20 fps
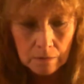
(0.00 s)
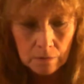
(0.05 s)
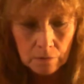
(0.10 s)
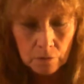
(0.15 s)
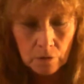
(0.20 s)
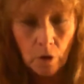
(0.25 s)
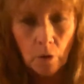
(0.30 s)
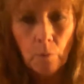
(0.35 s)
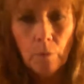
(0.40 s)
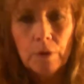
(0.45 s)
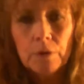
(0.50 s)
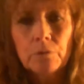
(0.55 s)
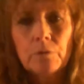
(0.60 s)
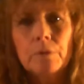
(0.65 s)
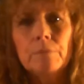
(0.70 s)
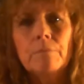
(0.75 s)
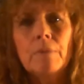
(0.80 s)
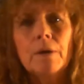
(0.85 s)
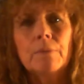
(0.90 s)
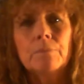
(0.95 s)
No one
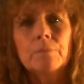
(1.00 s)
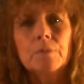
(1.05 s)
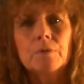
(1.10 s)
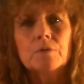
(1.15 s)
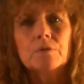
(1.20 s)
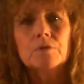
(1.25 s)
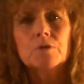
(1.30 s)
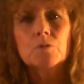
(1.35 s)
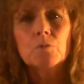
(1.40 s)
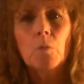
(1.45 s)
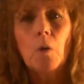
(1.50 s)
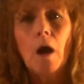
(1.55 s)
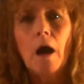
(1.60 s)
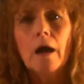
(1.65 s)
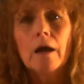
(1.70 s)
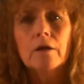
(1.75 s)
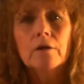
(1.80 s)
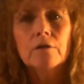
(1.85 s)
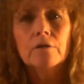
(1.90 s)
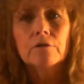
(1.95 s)
remembers
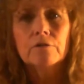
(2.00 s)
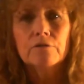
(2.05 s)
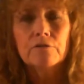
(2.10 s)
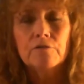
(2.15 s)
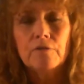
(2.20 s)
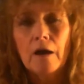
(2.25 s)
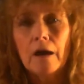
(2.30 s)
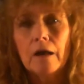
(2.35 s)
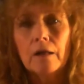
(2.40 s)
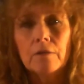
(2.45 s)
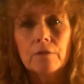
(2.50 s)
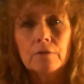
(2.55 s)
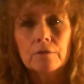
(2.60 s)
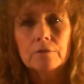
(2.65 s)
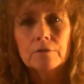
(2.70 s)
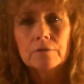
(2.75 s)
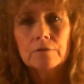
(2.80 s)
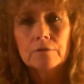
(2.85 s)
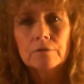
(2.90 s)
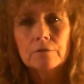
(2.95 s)
why her father
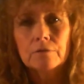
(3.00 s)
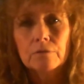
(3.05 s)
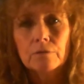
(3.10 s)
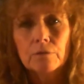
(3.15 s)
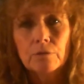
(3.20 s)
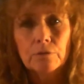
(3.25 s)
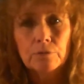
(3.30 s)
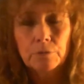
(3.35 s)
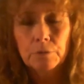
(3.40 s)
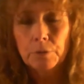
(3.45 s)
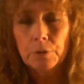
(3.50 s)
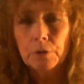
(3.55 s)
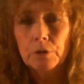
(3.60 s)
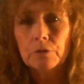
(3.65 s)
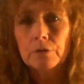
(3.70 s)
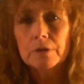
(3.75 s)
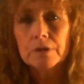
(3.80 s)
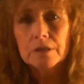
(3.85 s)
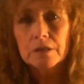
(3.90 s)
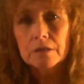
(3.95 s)
threw her
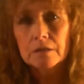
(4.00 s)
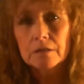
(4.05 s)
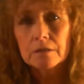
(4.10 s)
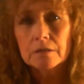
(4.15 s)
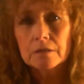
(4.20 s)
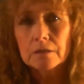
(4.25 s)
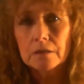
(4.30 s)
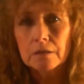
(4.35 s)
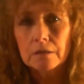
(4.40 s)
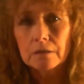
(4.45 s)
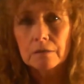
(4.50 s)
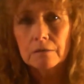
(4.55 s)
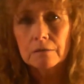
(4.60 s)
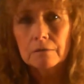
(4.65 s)
into the sea,